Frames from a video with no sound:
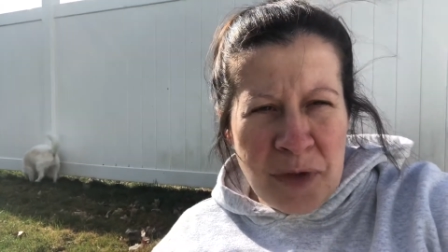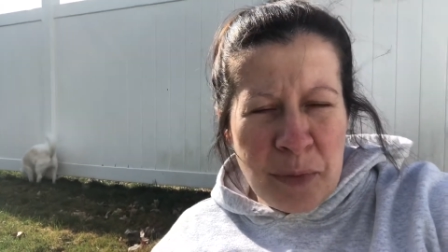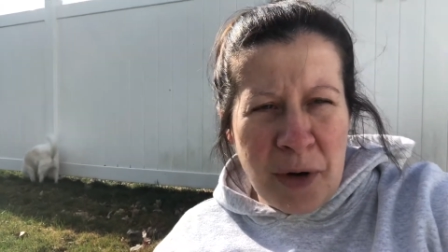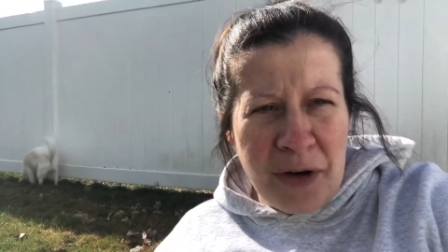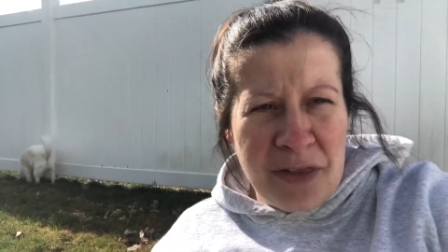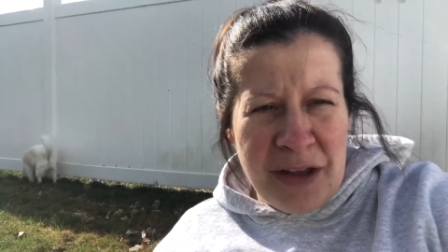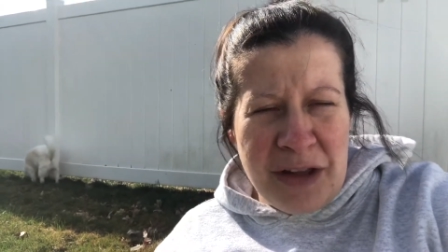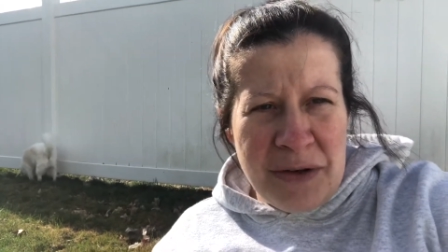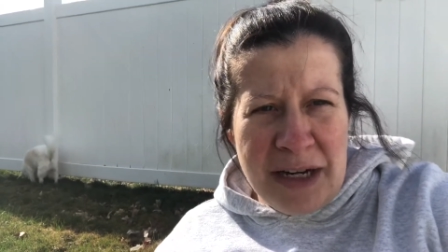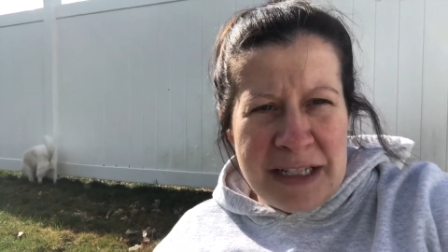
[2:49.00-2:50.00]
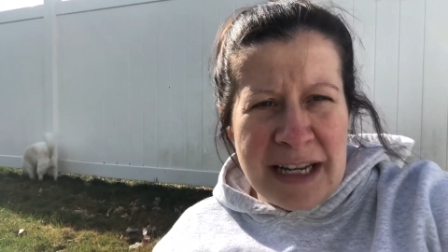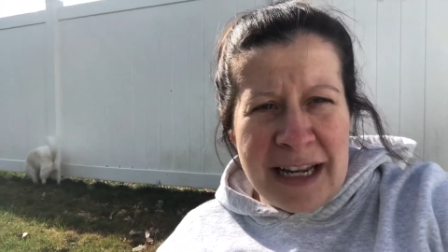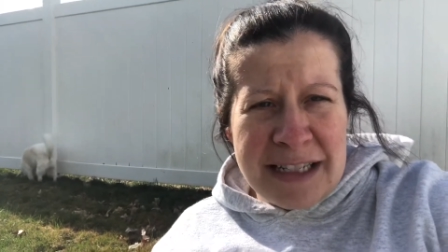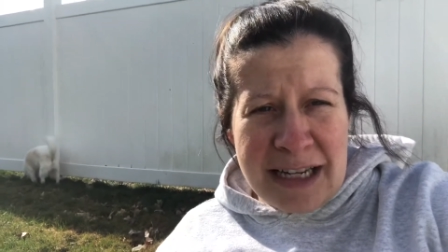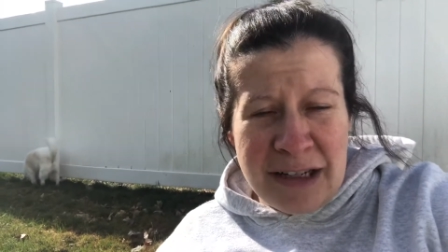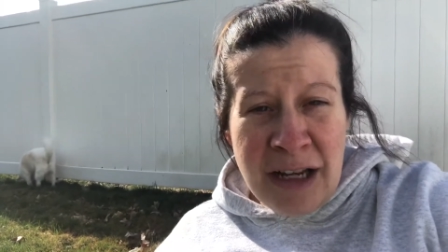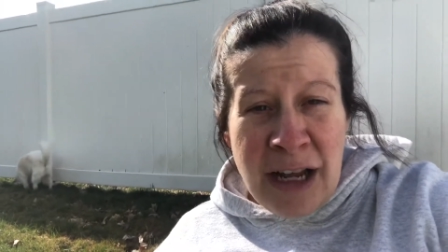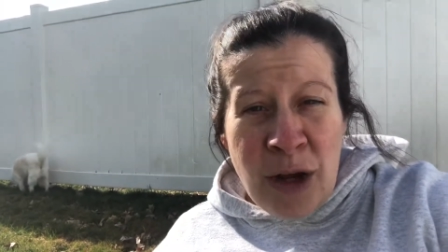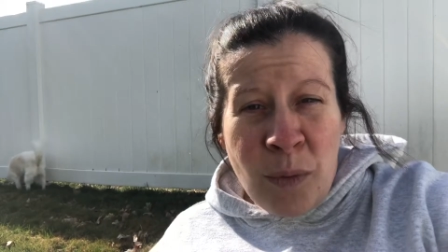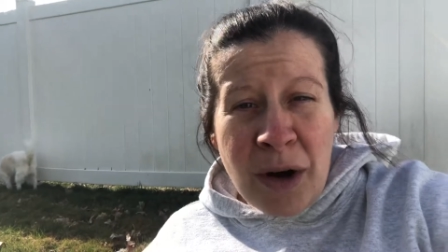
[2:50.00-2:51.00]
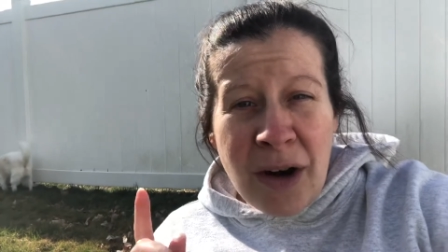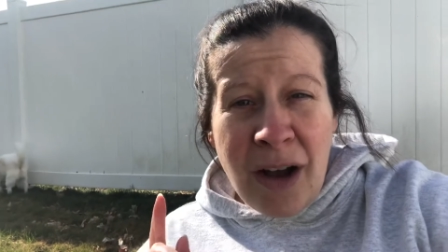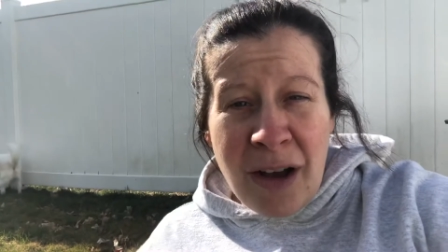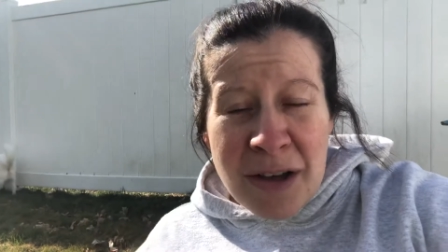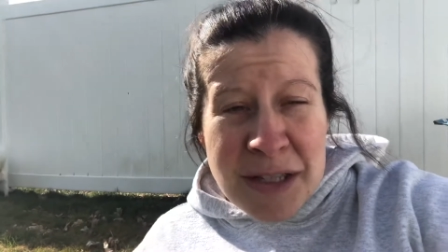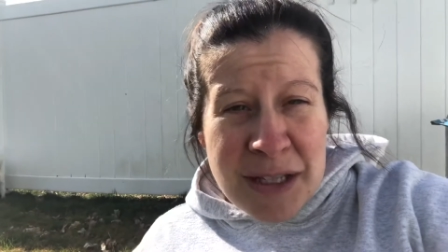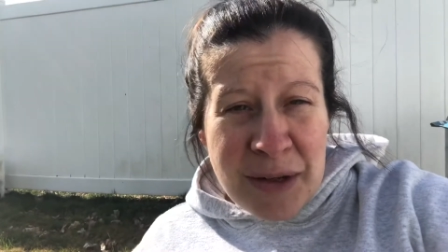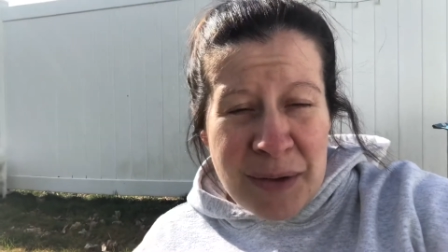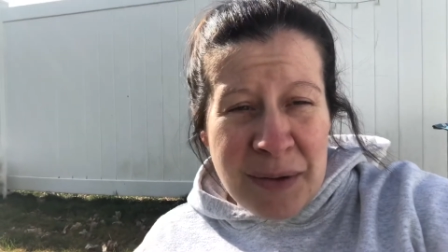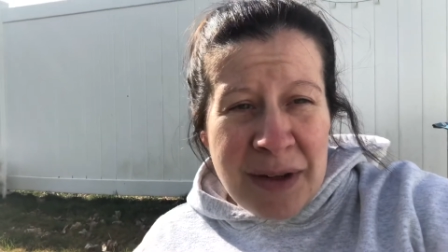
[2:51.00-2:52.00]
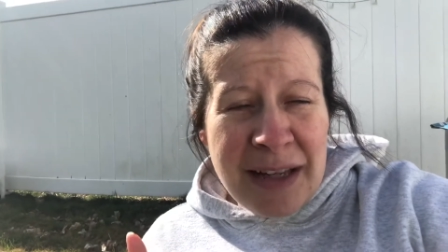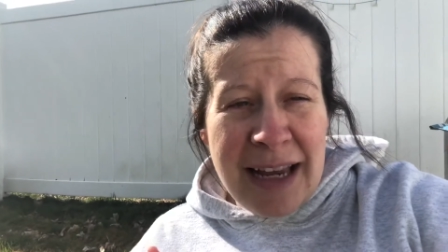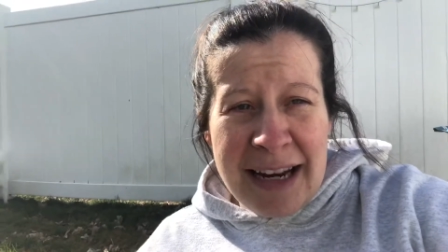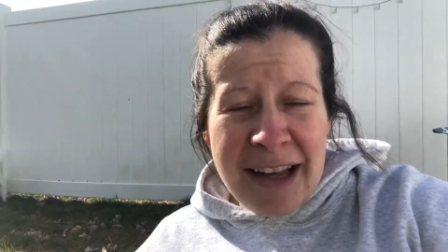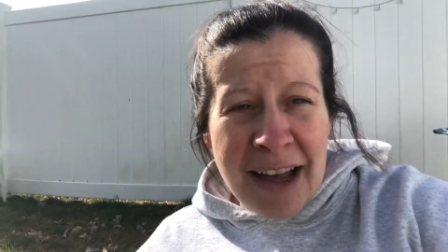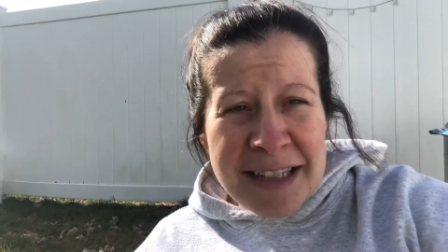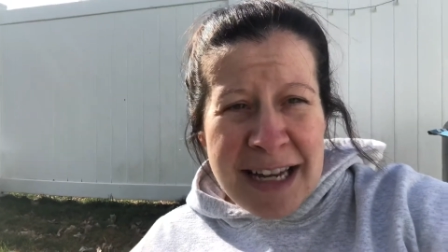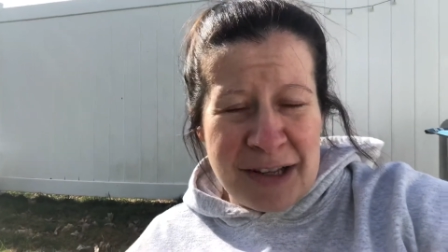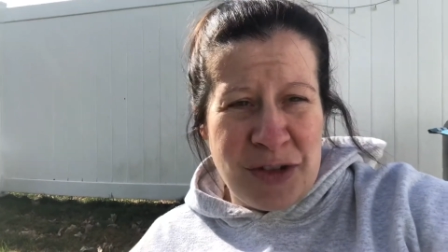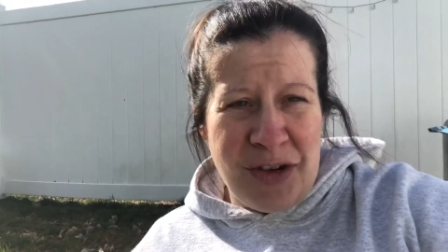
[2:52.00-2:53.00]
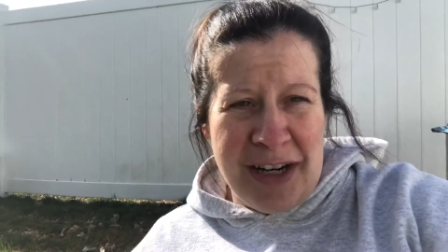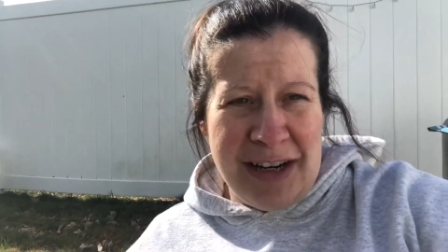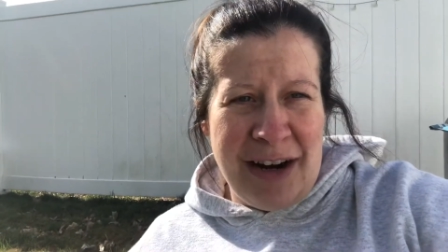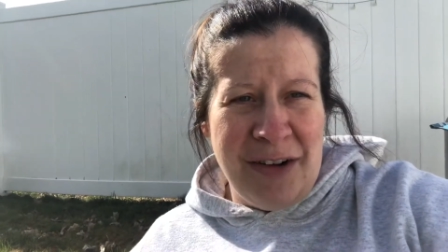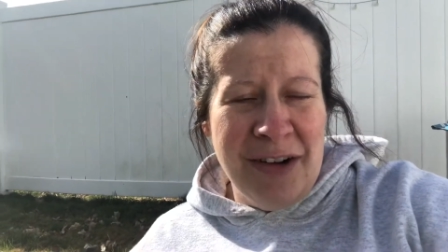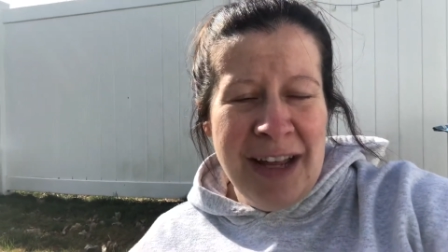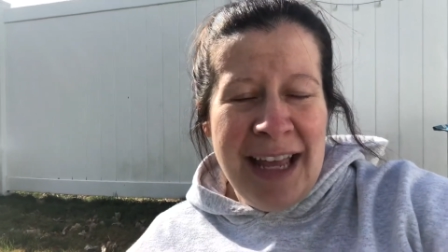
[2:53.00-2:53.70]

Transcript: part that you need to get done. We're also in a contest right now,